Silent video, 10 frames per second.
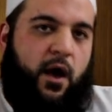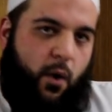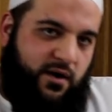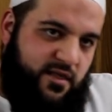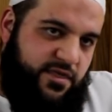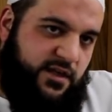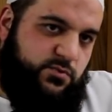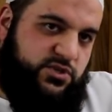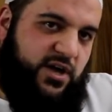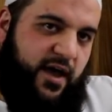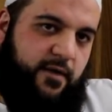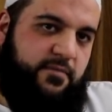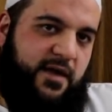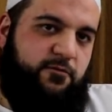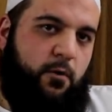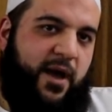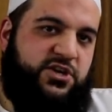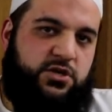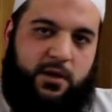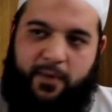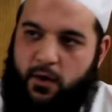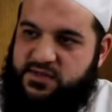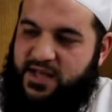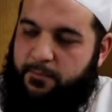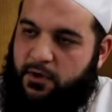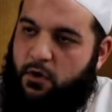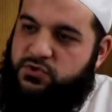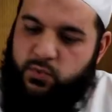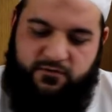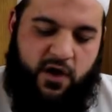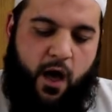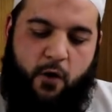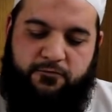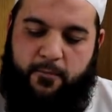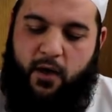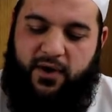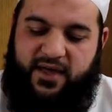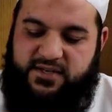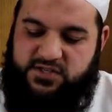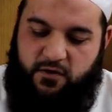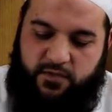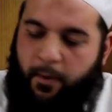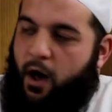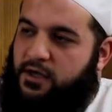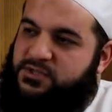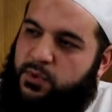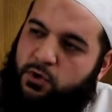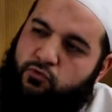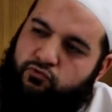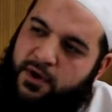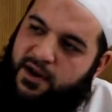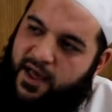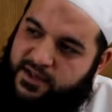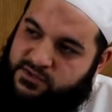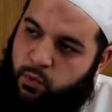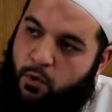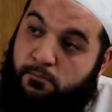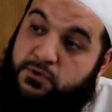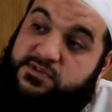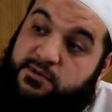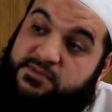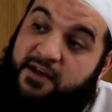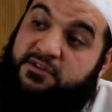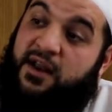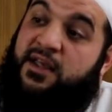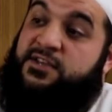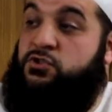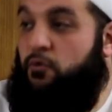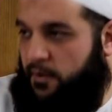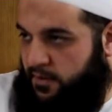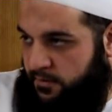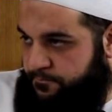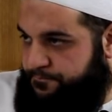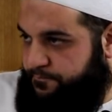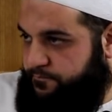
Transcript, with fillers: One of the things which I am therefore passionate about is that because we've cut off from our legacy of the past, we don't realize what Muslims have done historically.